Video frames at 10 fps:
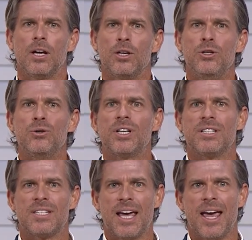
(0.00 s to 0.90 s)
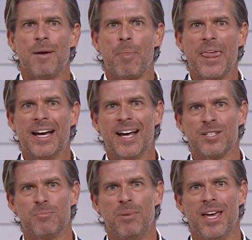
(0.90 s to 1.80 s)
You could say it has
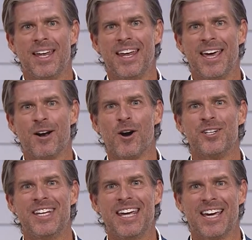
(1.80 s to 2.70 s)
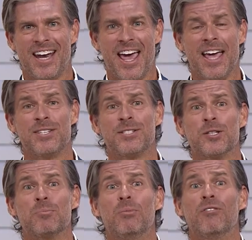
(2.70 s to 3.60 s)
been in our DNA since
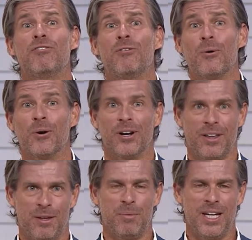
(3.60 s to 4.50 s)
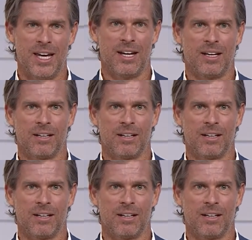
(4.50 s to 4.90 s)
before the beginning.